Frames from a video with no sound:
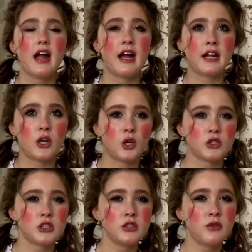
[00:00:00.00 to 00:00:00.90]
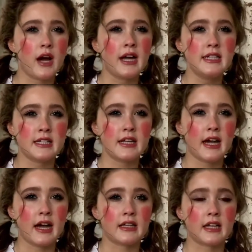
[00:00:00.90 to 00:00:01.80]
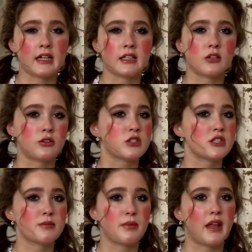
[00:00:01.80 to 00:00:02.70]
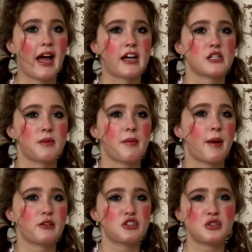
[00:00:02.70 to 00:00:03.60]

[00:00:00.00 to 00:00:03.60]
And I did add like a little splash, maybe about 2